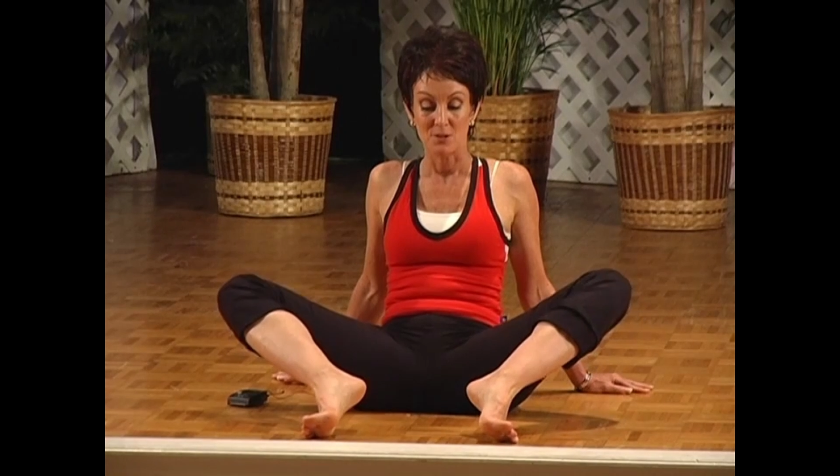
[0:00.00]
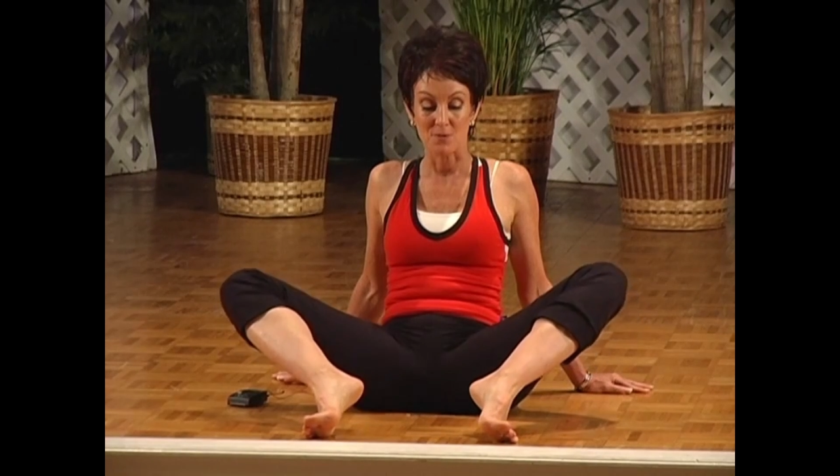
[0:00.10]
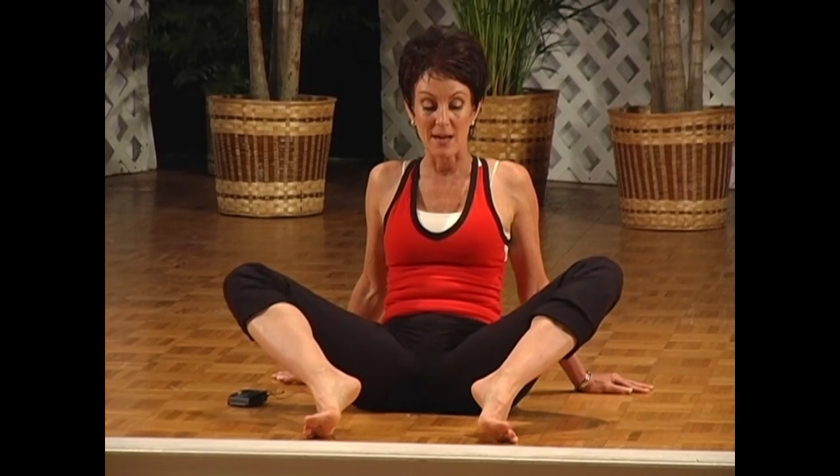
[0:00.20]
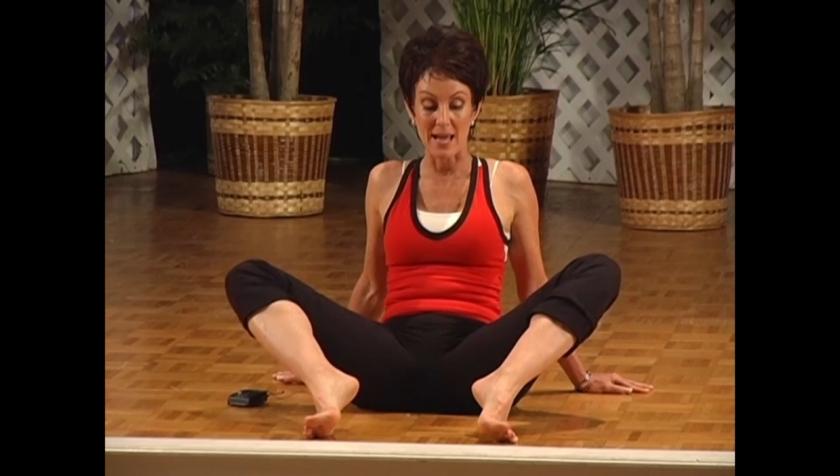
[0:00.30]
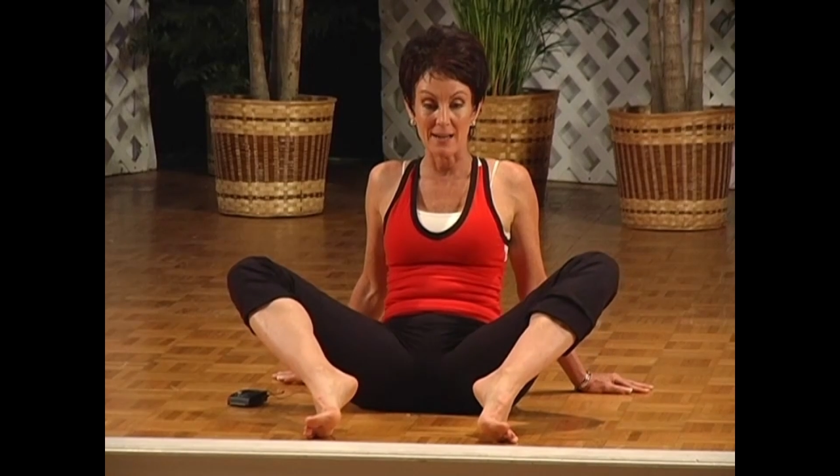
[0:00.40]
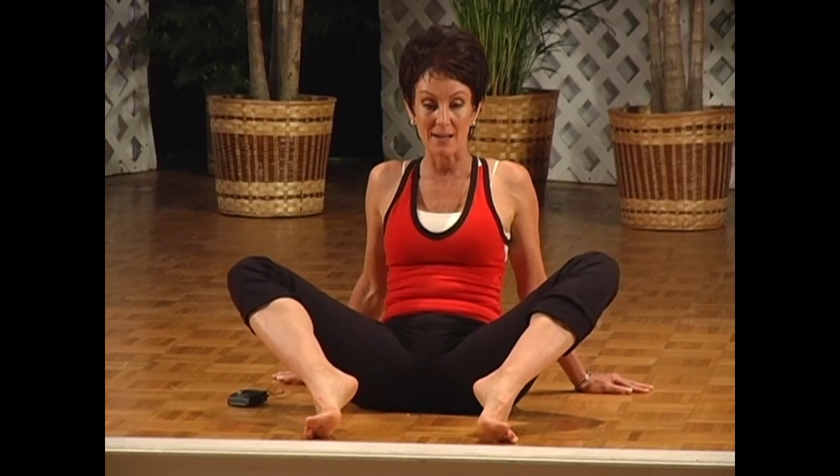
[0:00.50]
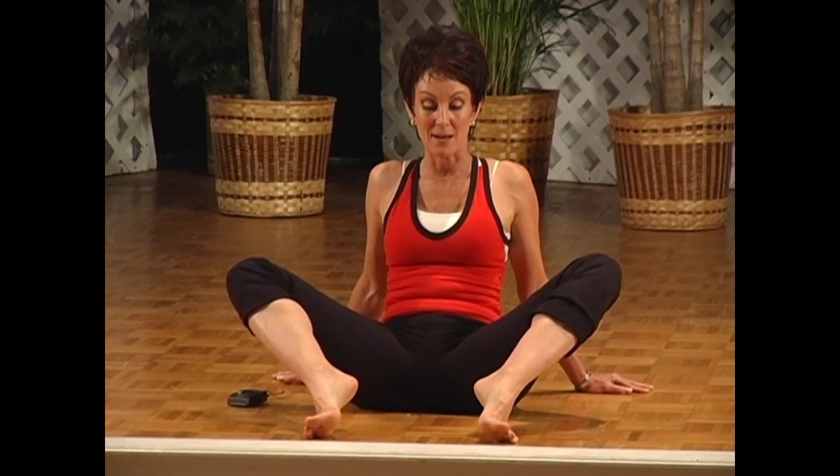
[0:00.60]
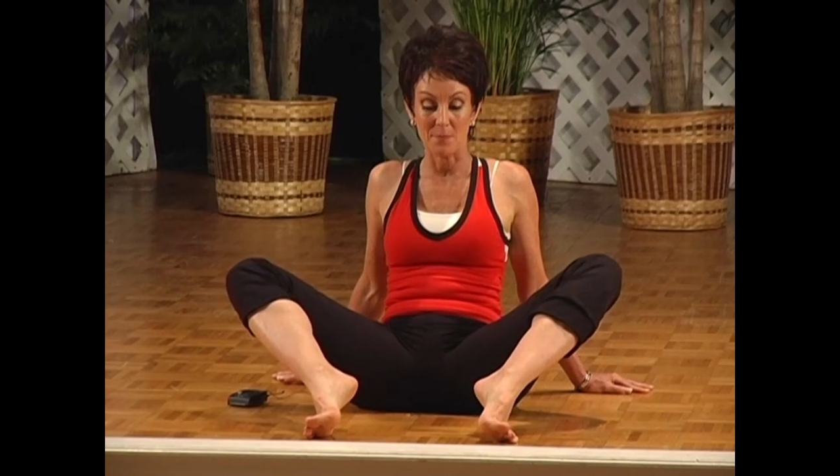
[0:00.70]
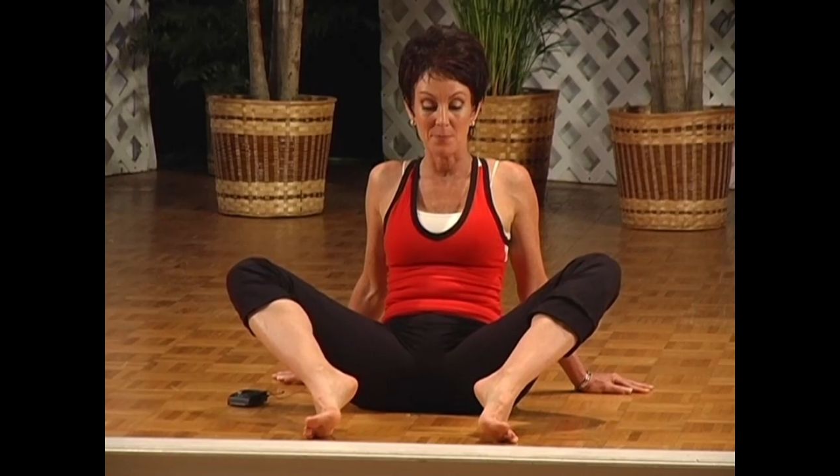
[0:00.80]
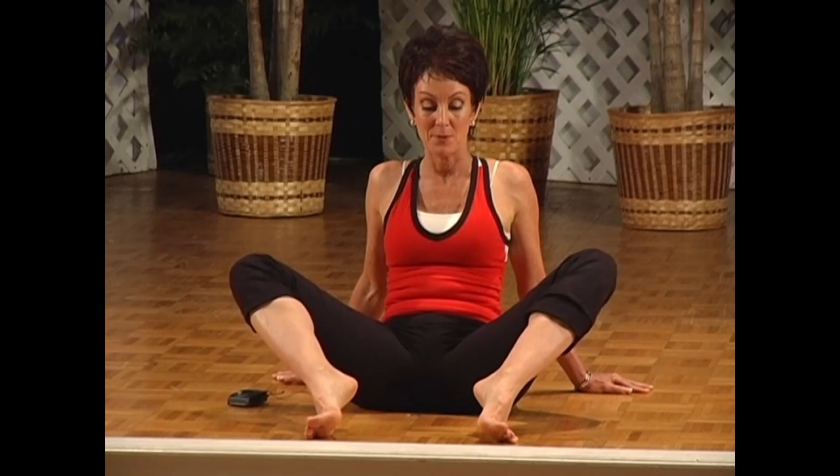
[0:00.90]
drag
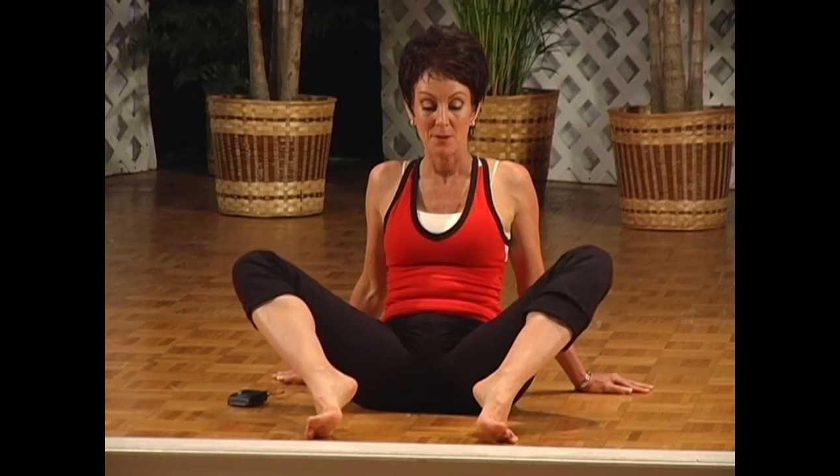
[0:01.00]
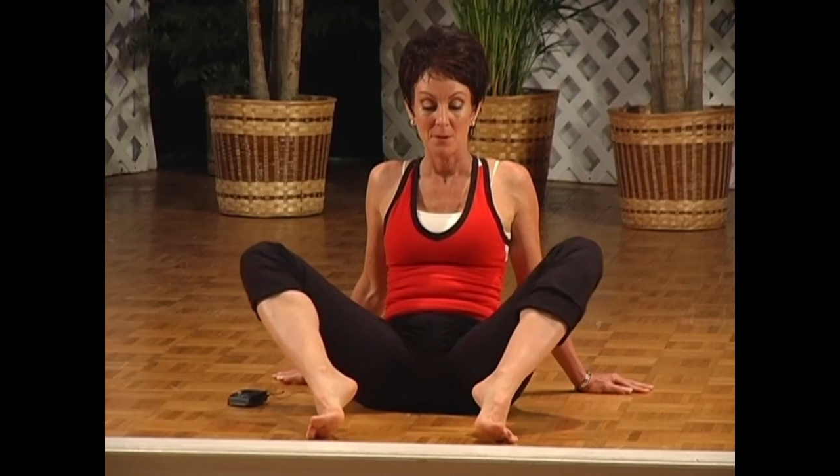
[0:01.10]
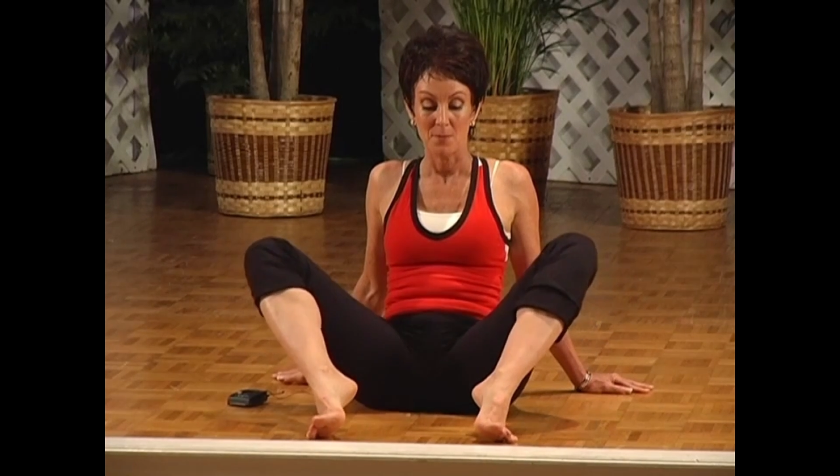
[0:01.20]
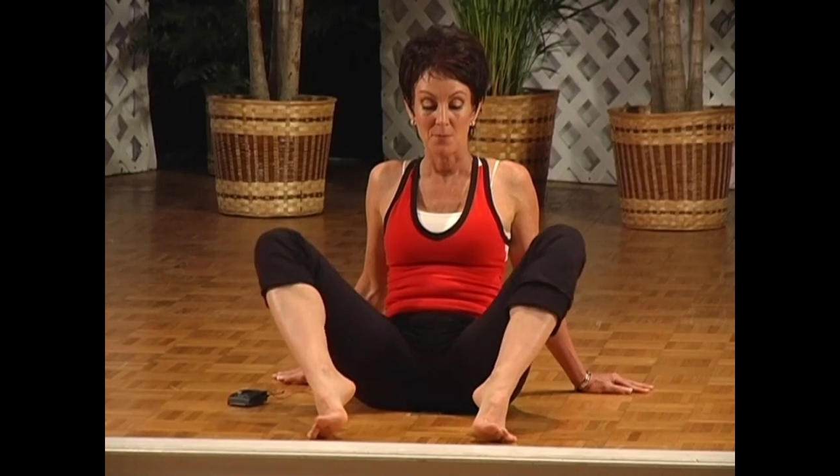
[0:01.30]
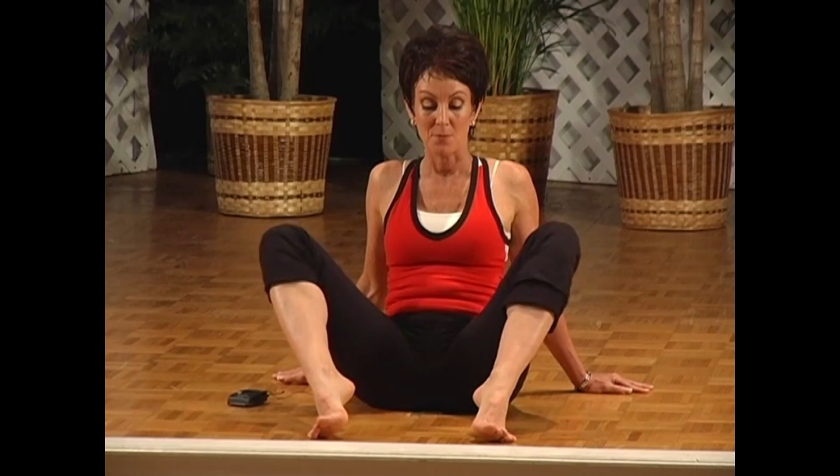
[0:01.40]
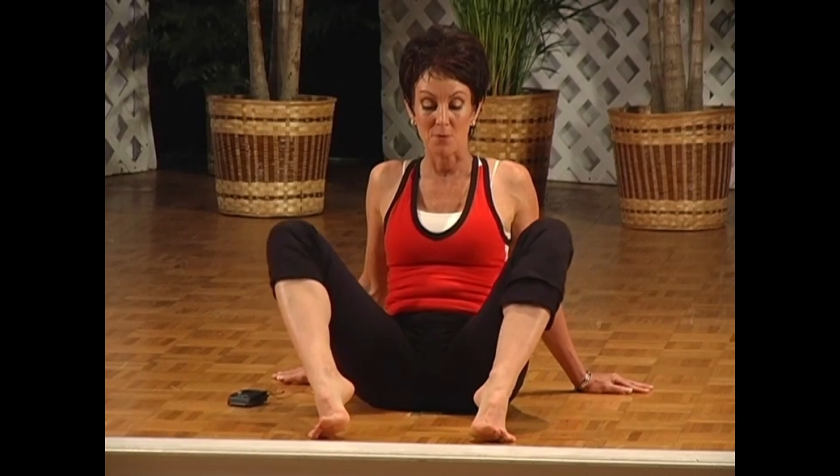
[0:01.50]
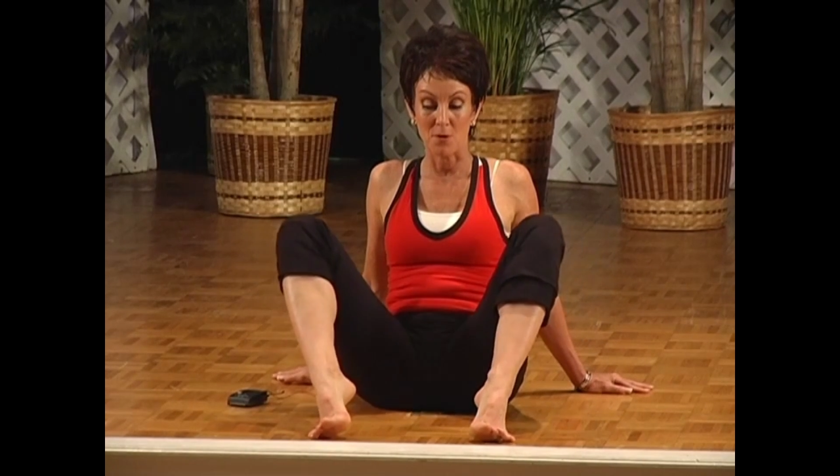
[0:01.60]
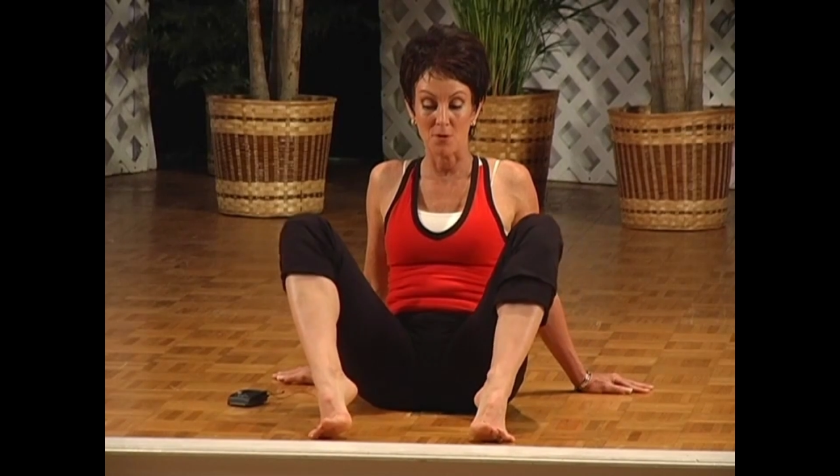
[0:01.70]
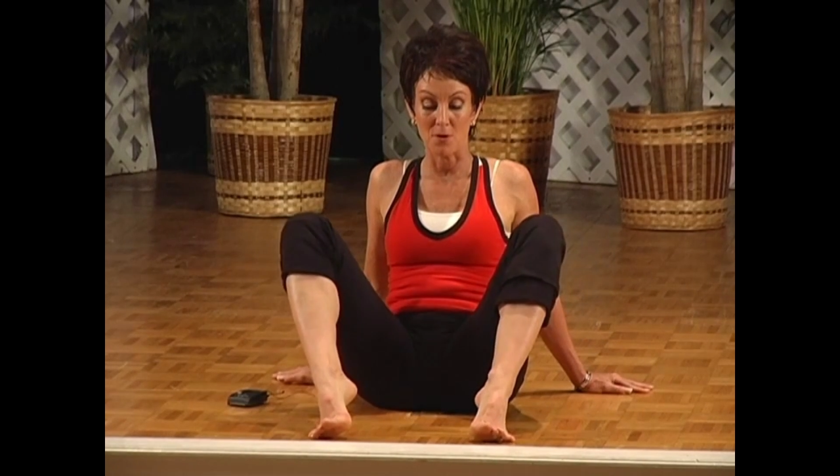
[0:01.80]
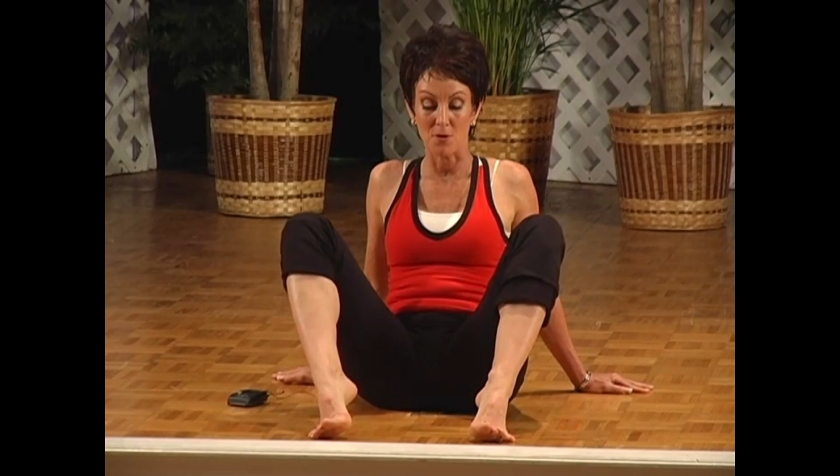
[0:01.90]
up,
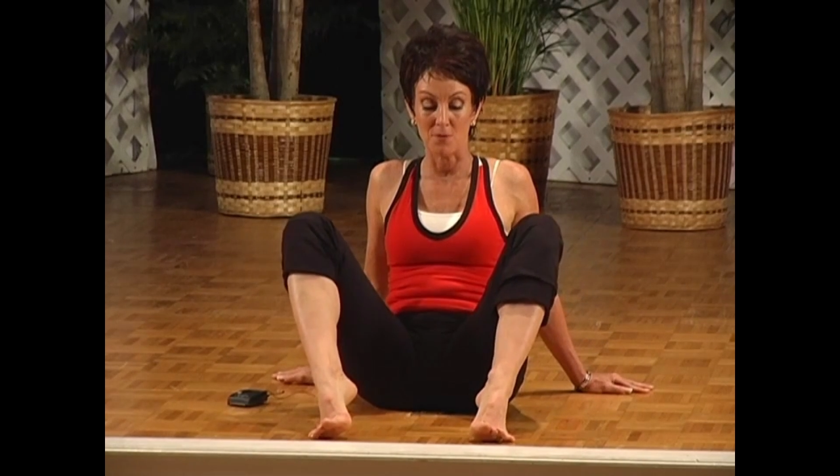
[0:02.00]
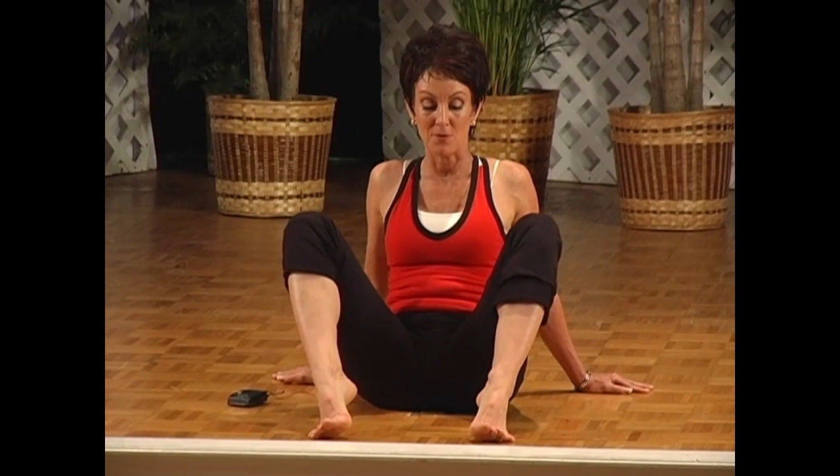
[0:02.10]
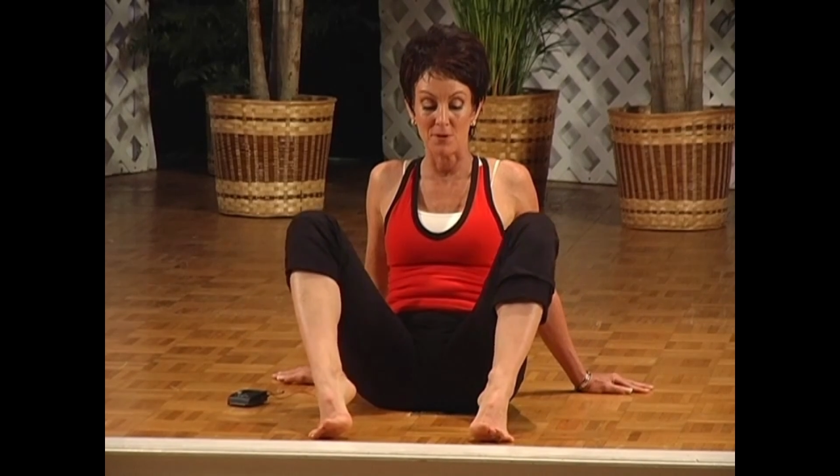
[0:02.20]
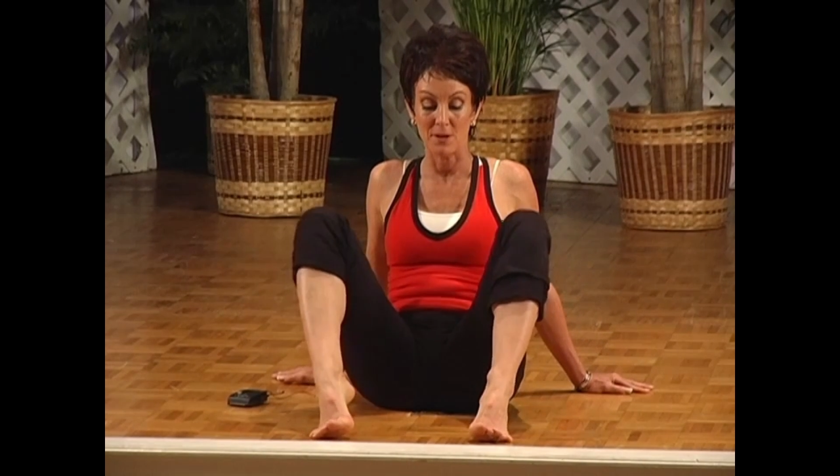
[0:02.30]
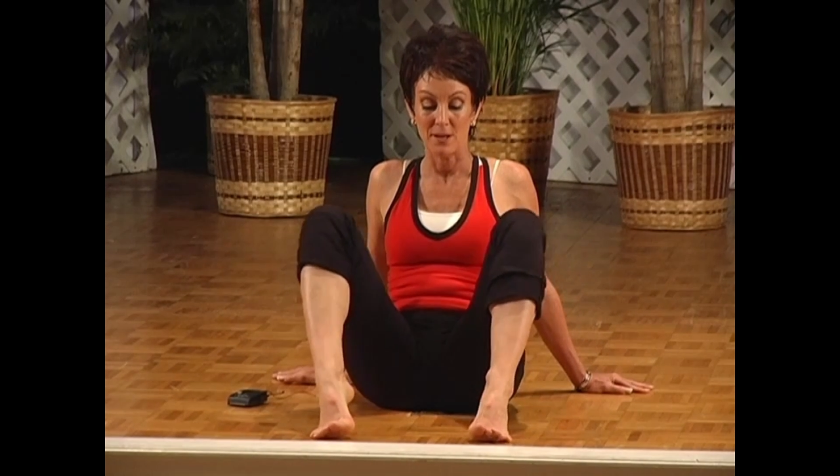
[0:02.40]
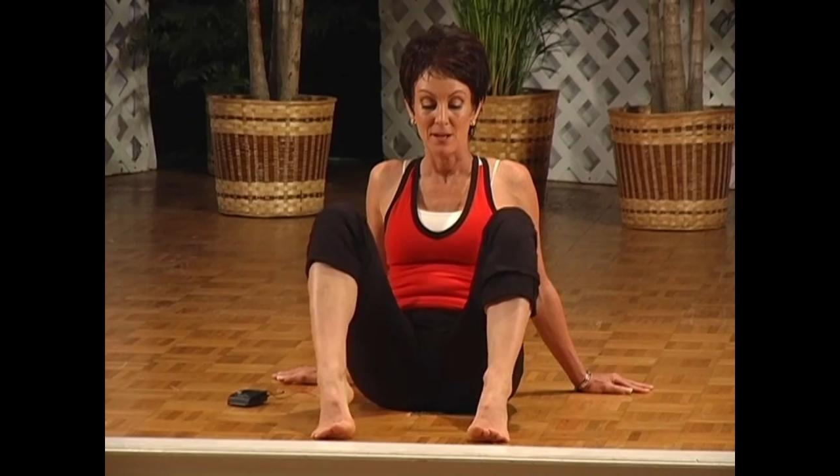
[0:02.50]
roll over,